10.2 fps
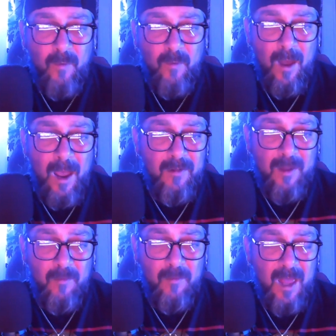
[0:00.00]
while as I
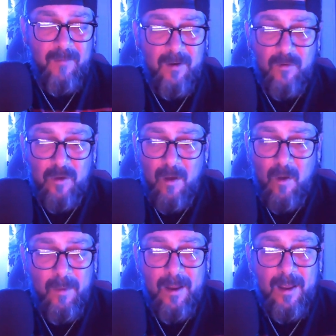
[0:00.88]
was having the show,
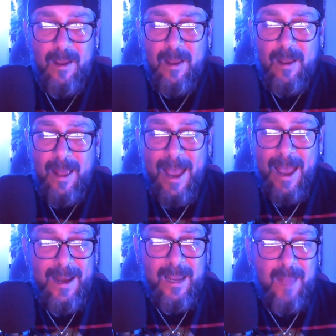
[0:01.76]
but I
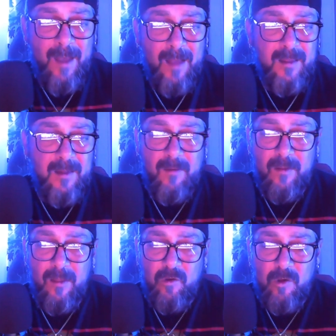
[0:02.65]
didn't come out this
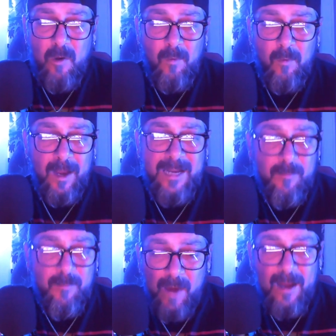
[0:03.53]
the show
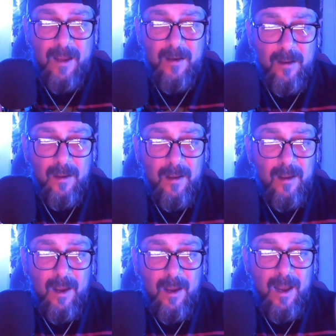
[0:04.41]
inebriated,
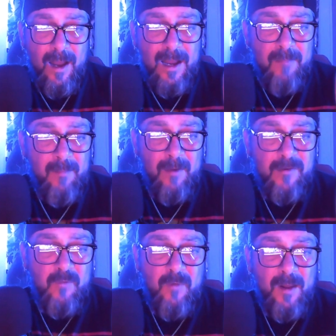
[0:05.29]
and I didn't make
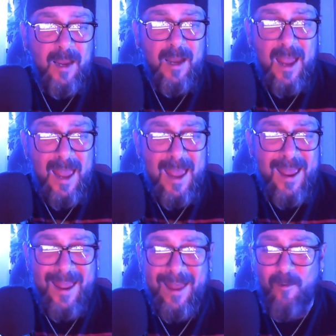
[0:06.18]
myself look like an ass.
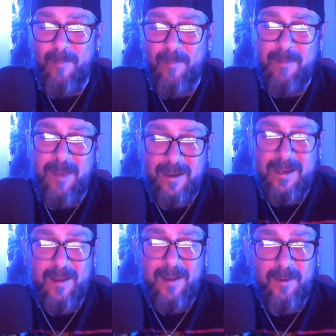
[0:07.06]
Well, maybe I
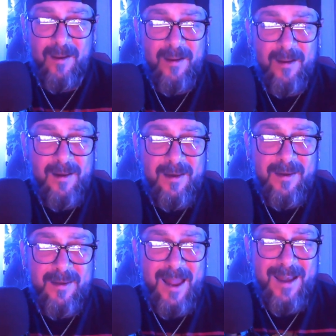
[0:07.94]
did, but not